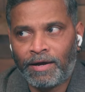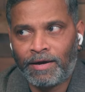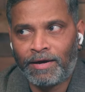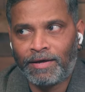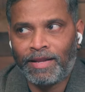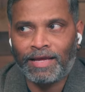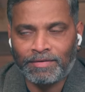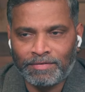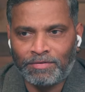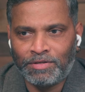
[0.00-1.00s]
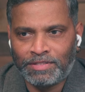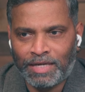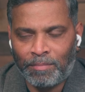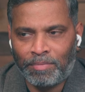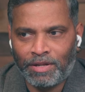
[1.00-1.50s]
uh, like a good
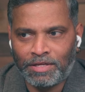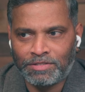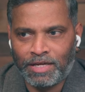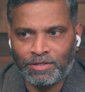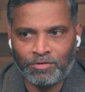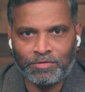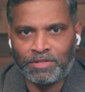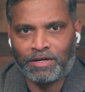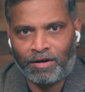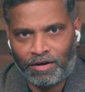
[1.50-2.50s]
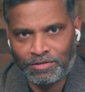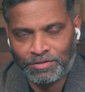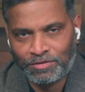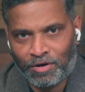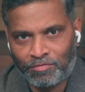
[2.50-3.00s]
example is that you know in cars you
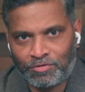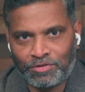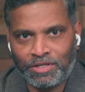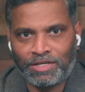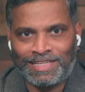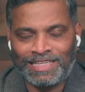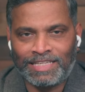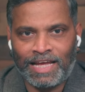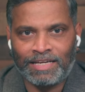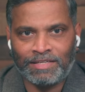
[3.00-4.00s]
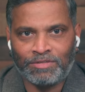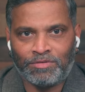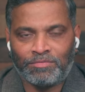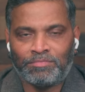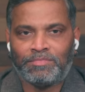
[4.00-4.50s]
know of course there are things like you
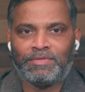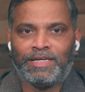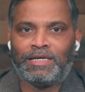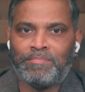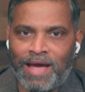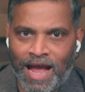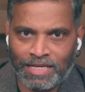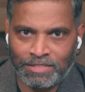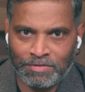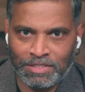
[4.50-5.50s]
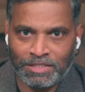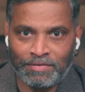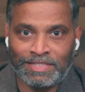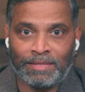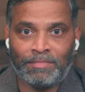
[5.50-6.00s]
know airbags which is
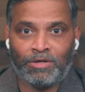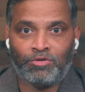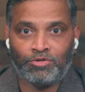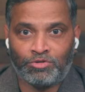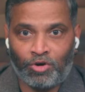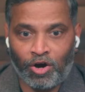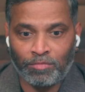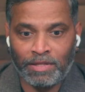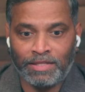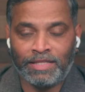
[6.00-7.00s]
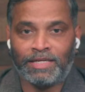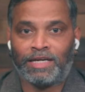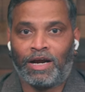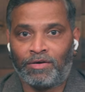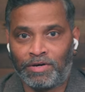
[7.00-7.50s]
when something goes wrong but then there are a
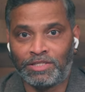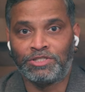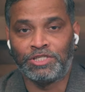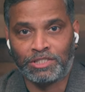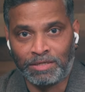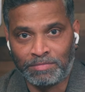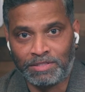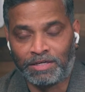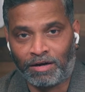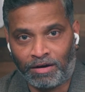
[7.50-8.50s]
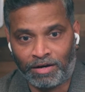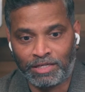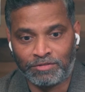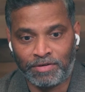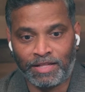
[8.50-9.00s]
lot of other system in the car
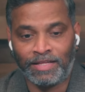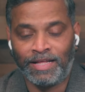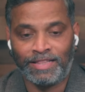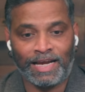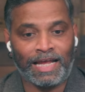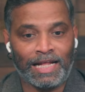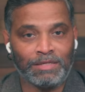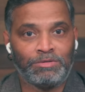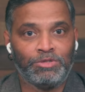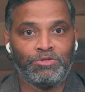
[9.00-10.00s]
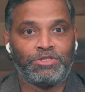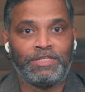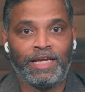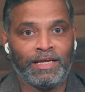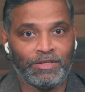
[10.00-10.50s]
as well that helps you
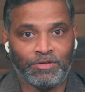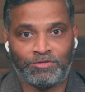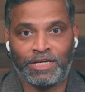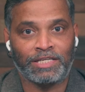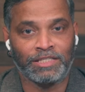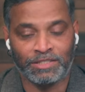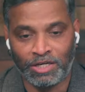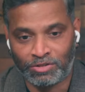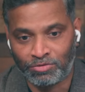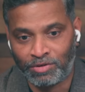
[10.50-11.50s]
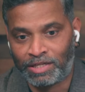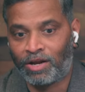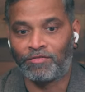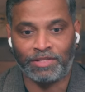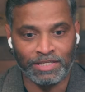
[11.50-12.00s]
stay you know traction control and a
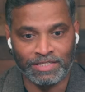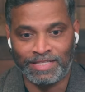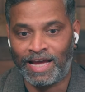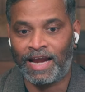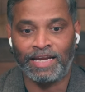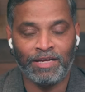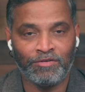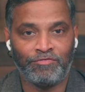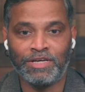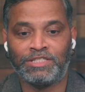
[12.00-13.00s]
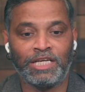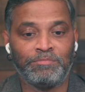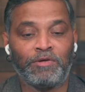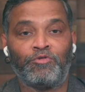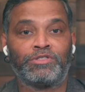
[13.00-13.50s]
lot of things that fix things
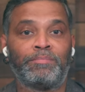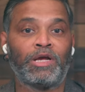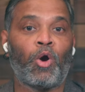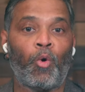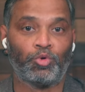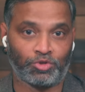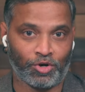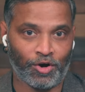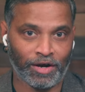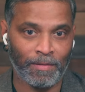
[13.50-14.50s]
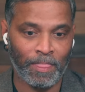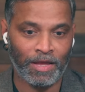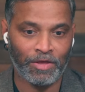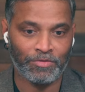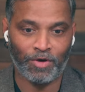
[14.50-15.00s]
before something goes wrong
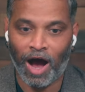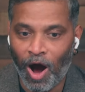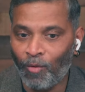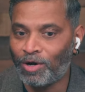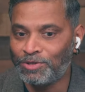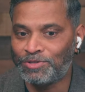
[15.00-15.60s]
so how are you